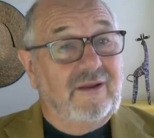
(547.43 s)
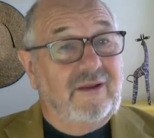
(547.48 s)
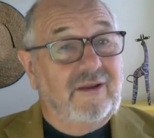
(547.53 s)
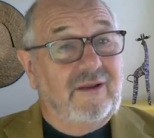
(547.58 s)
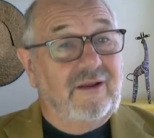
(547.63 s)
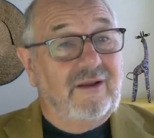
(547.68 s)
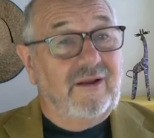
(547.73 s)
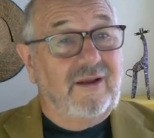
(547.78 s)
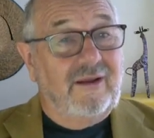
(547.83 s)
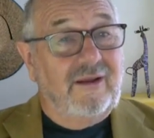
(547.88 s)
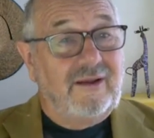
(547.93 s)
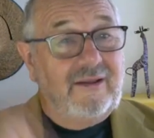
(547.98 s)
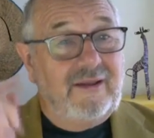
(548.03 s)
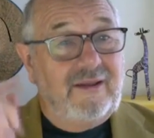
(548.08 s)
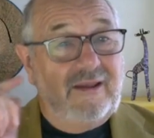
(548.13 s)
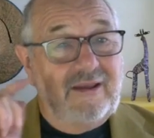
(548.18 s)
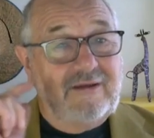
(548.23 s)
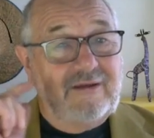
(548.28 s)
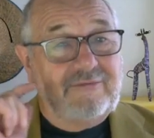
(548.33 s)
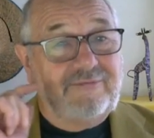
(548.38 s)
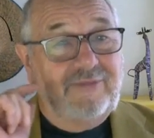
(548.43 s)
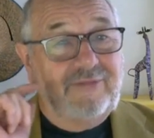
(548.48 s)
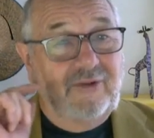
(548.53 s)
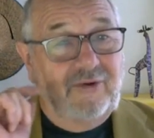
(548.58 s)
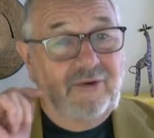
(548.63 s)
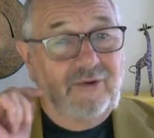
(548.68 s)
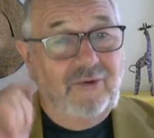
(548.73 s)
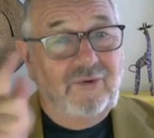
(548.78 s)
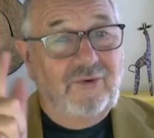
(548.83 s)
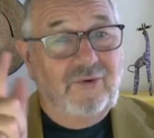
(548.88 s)
I have the
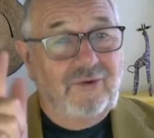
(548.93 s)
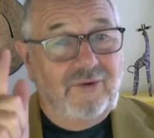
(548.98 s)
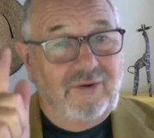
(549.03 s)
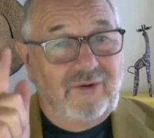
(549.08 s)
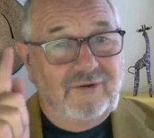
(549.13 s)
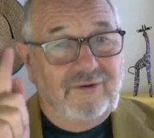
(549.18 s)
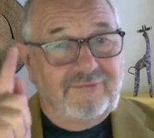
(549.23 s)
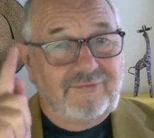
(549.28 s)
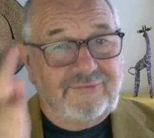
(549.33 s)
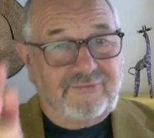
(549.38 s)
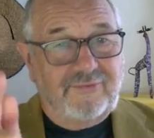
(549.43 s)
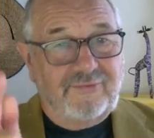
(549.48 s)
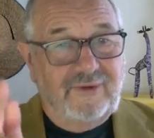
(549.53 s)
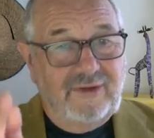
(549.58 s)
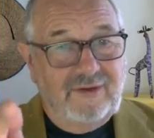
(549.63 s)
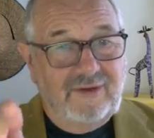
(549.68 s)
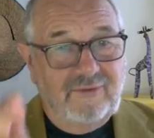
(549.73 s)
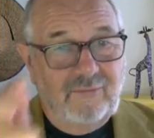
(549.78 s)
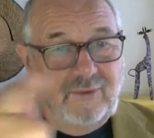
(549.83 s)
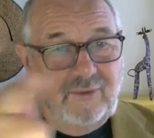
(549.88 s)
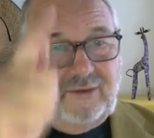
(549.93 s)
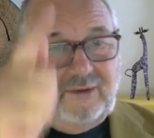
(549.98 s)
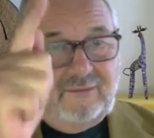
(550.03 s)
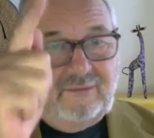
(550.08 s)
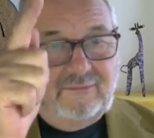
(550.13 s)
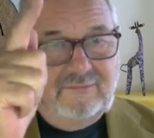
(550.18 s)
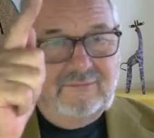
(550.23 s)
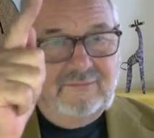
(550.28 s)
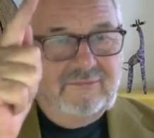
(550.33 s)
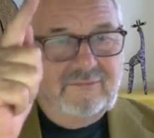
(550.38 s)
law of 3 and
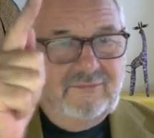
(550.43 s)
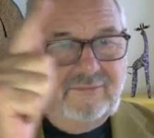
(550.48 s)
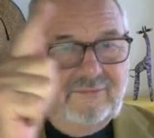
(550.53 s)
1. Is